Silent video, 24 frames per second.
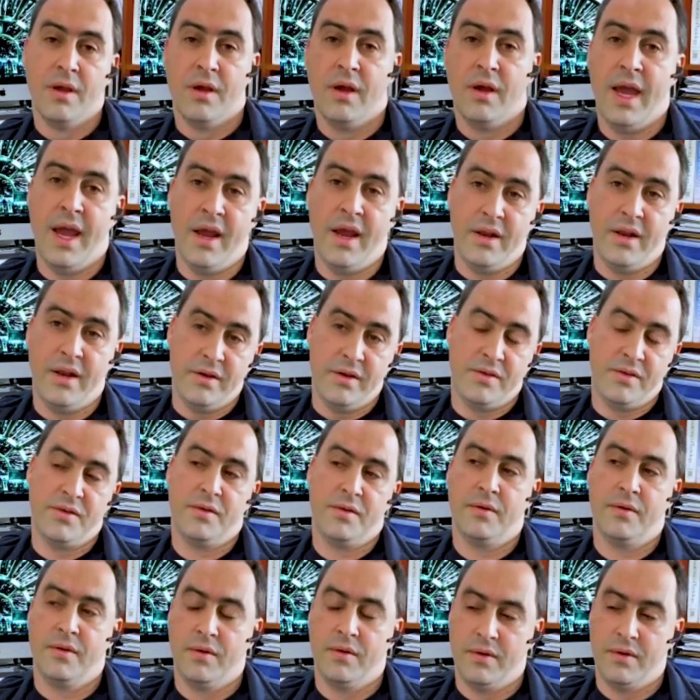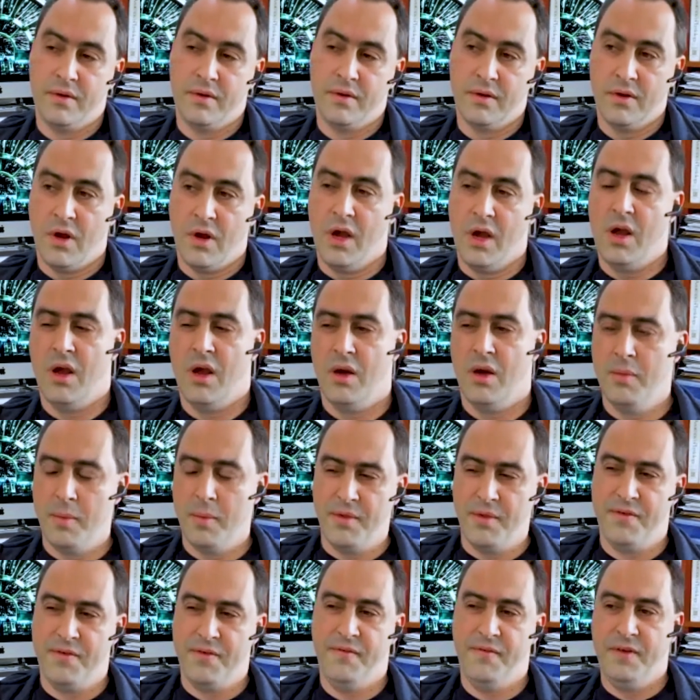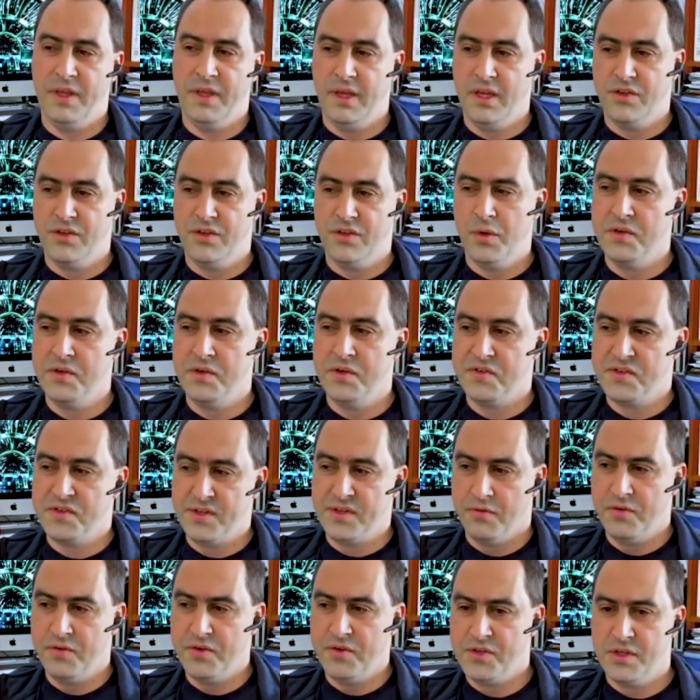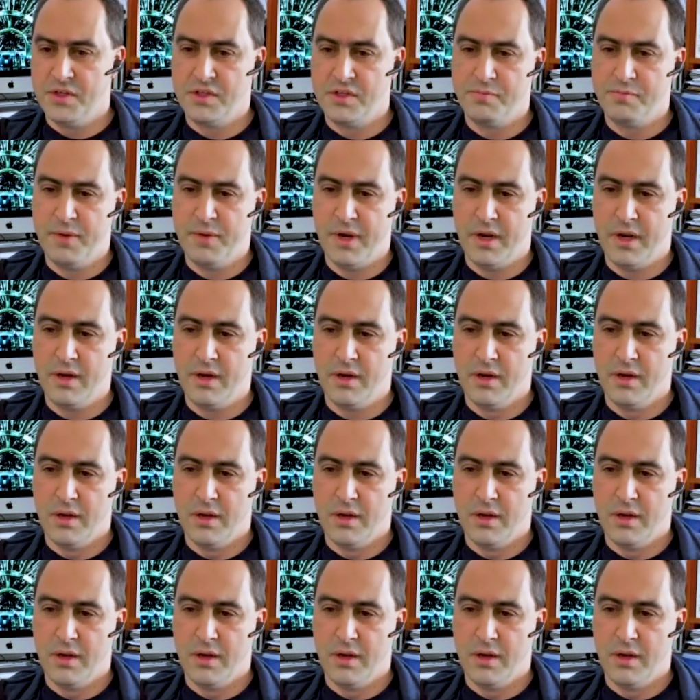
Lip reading: And I remember feeling a twinge of selfishness, but